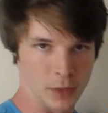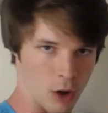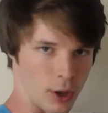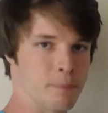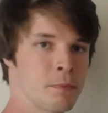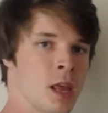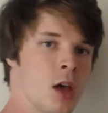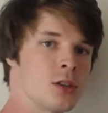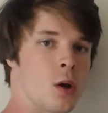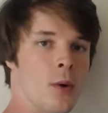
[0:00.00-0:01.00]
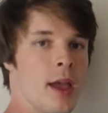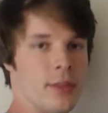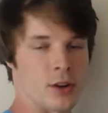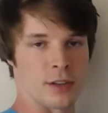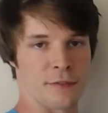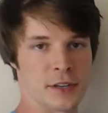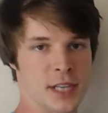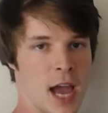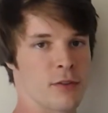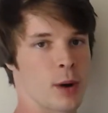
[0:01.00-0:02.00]
Okay, so there's the
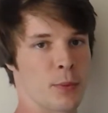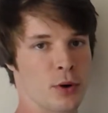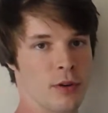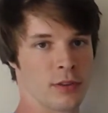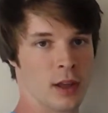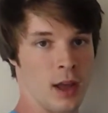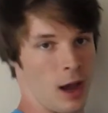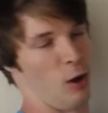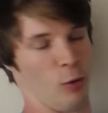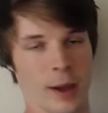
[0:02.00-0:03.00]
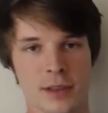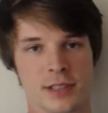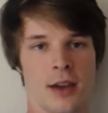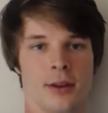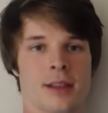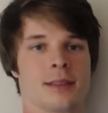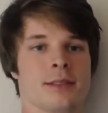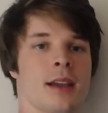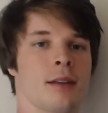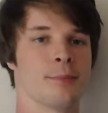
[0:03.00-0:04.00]
first half of our proof. I'll wipe this down and get to the
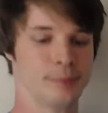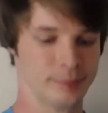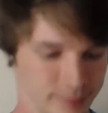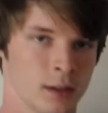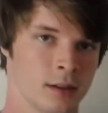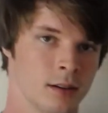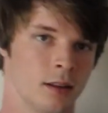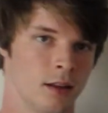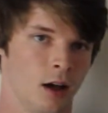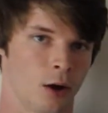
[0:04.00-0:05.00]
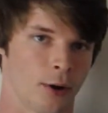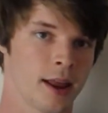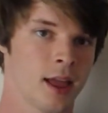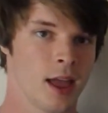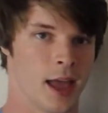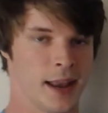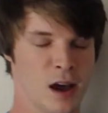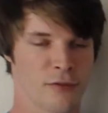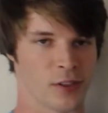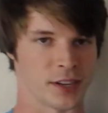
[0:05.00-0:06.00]
second. All right, and
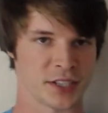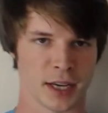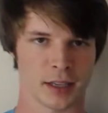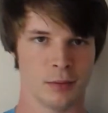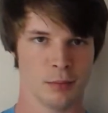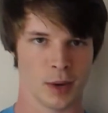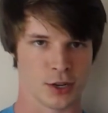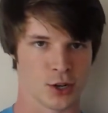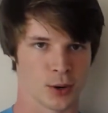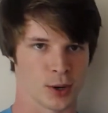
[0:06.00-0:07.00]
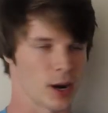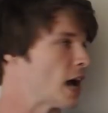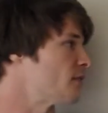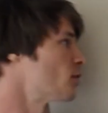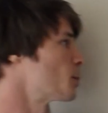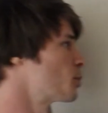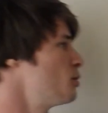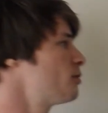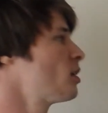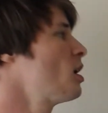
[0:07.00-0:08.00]
now for the second, much shorter half of our
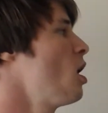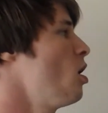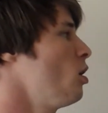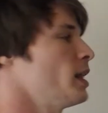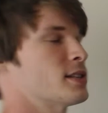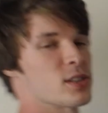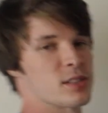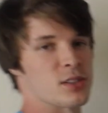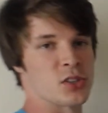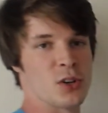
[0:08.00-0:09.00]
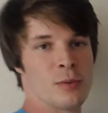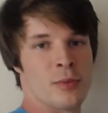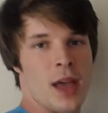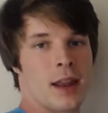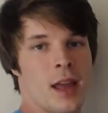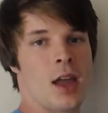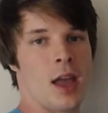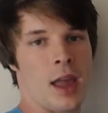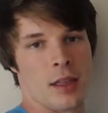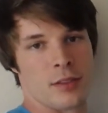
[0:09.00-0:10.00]
proof. Let's just assume
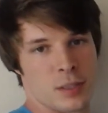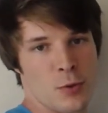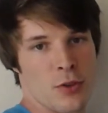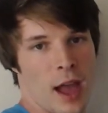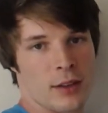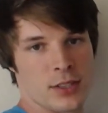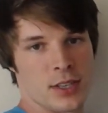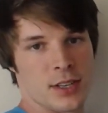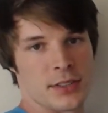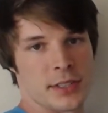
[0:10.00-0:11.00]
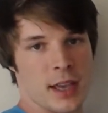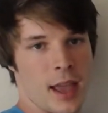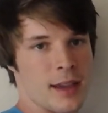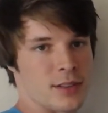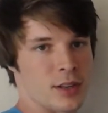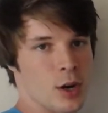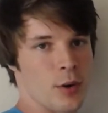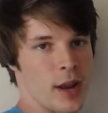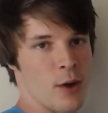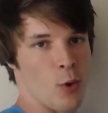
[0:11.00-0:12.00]
that the smooth atlases A0
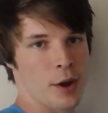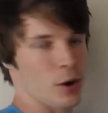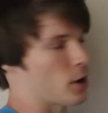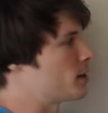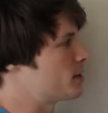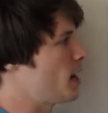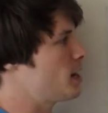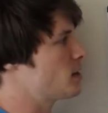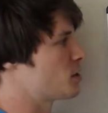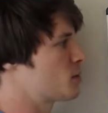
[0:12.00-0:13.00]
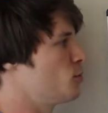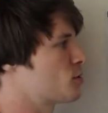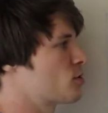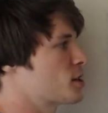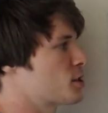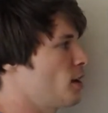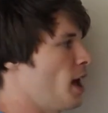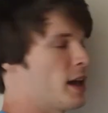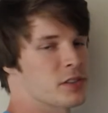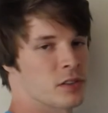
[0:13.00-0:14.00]
and A1 are contained in a smooth structure
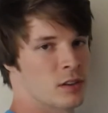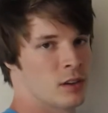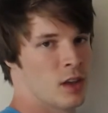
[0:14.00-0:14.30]
S.